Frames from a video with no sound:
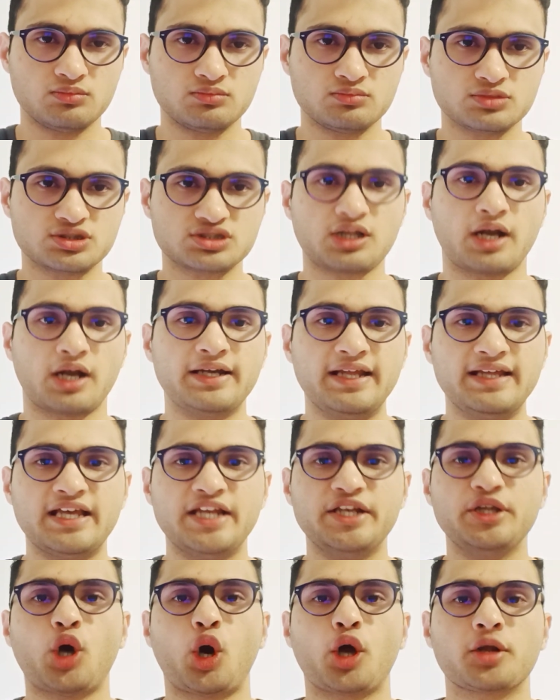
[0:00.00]
studying
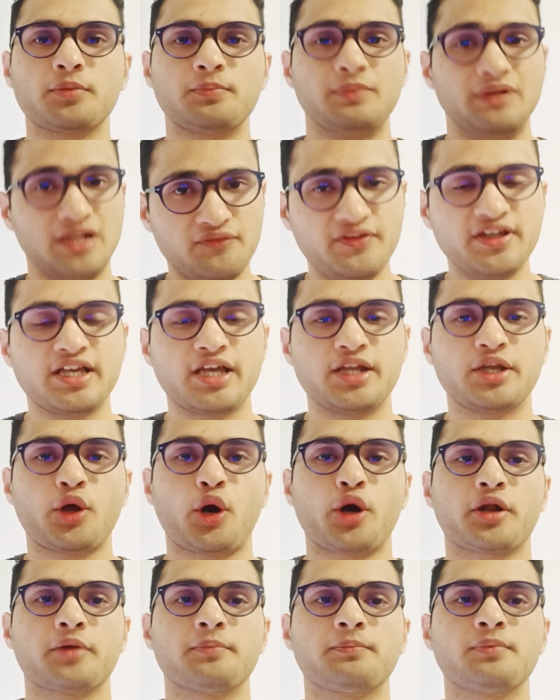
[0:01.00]
in Europe, living in
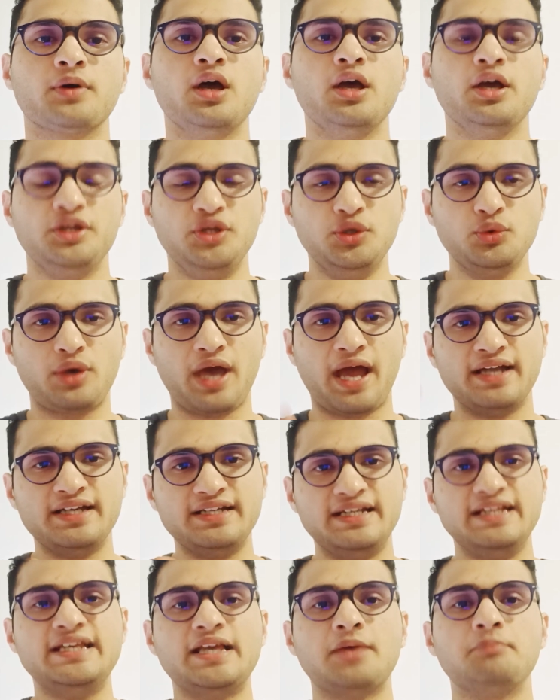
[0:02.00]
Europe, you can
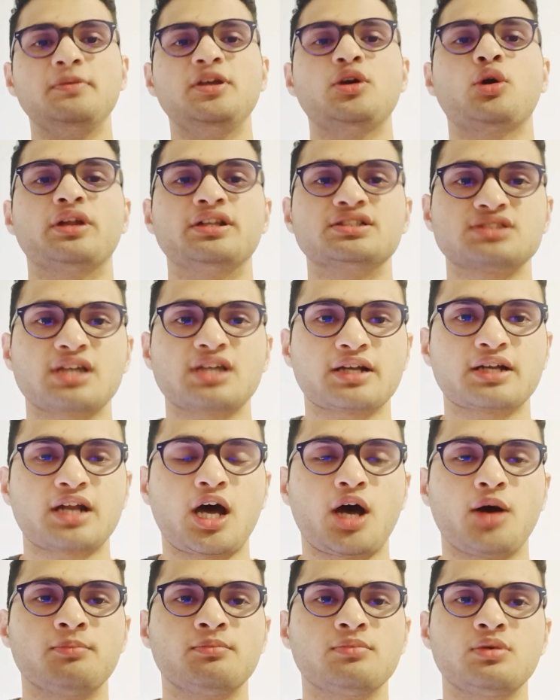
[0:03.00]
DM me on
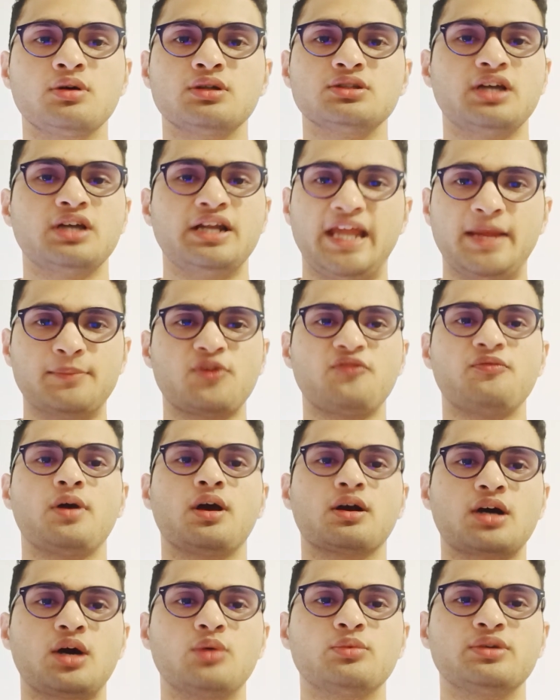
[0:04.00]
Instagram. The name of my
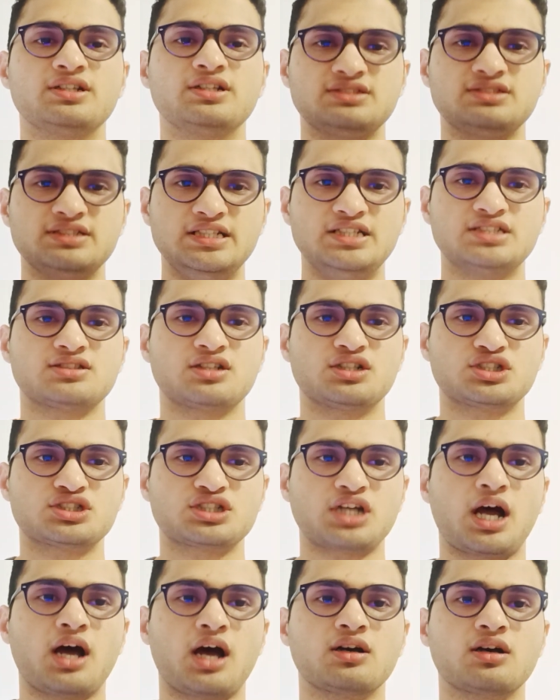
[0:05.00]
account is Eastern
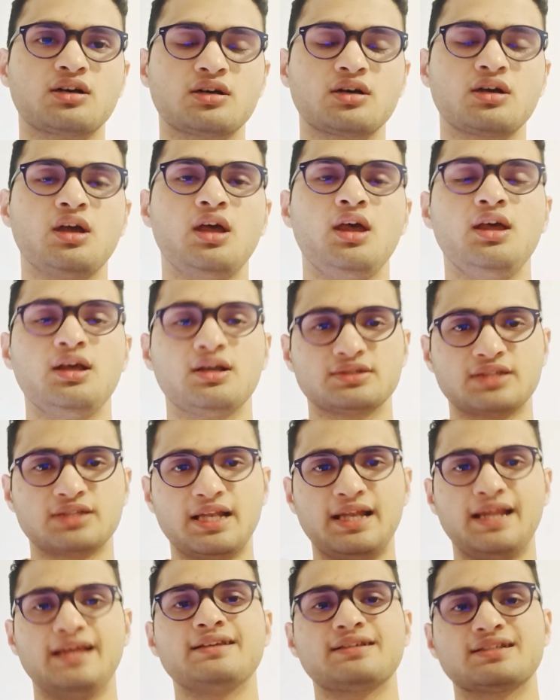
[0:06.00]
Shark. The
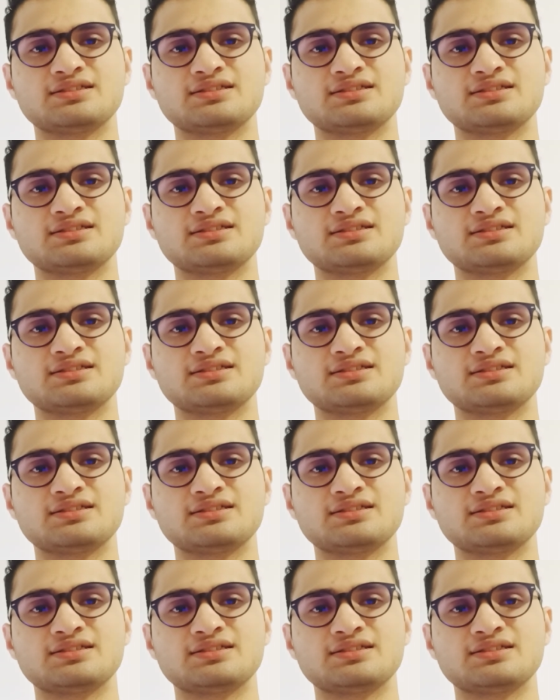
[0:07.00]
link is